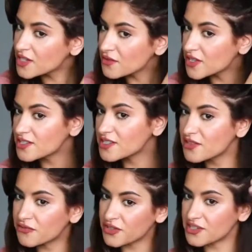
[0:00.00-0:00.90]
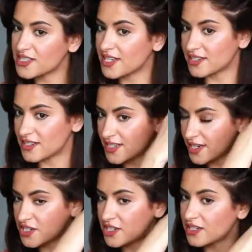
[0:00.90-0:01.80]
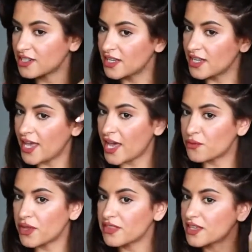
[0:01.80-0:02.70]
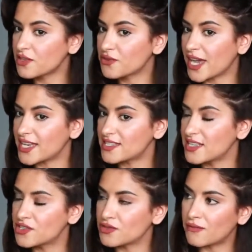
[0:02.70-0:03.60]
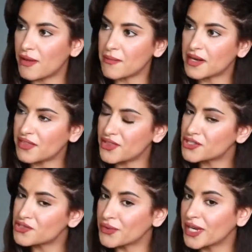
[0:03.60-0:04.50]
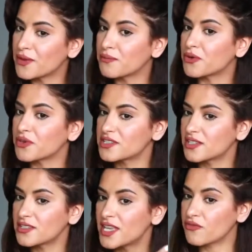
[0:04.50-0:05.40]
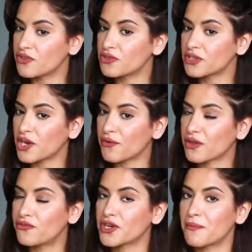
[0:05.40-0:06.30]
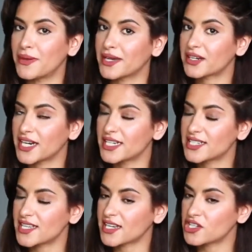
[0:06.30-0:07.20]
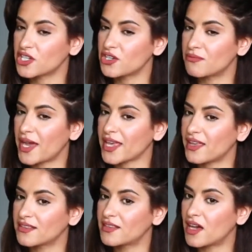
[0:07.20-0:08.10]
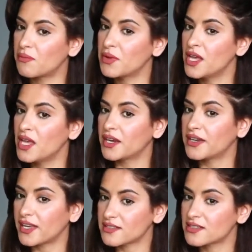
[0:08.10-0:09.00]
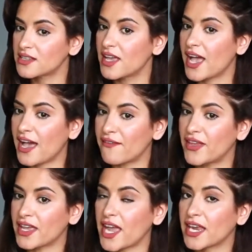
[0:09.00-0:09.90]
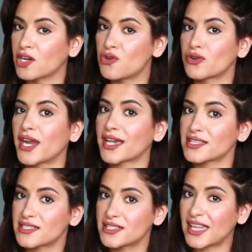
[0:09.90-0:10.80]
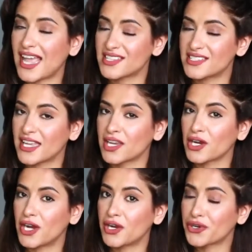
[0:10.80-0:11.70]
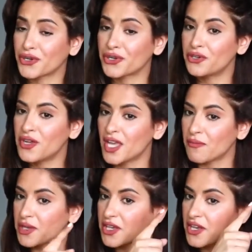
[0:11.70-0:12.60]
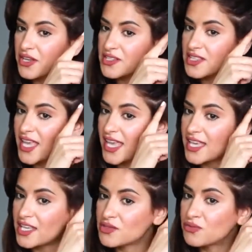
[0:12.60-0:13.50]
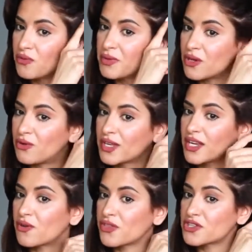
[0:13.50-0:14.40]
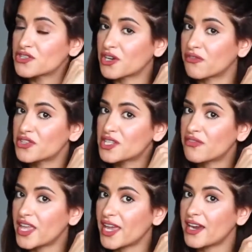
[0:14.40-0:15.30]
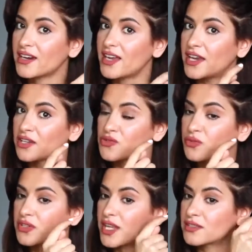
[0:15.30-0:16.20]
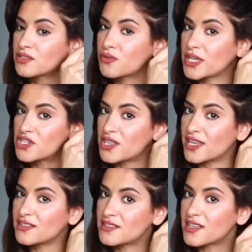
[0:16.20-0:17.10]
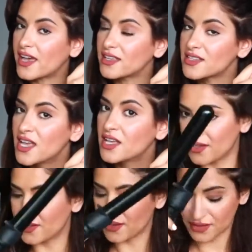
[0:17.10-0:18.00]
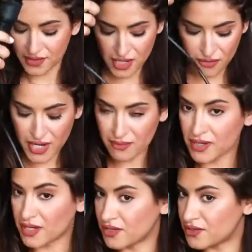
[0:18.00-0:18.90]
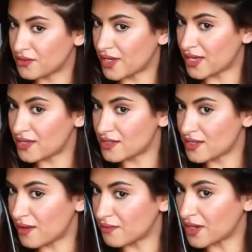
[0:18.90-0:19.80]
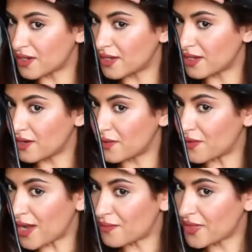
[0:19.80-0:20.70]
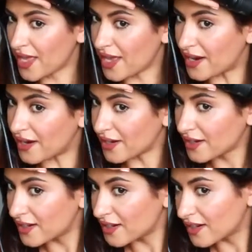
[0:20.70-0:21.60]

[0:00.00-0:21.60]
So this is the first hair section. And one thing you guys need to remember, and this is really important, if you're going for a bigger hair section, you might end up not having a long-lasting curl because the heat will be only on the surface of the hair and it will not reach the inside. So what I'm gonna do is I'm gonna wrap the hair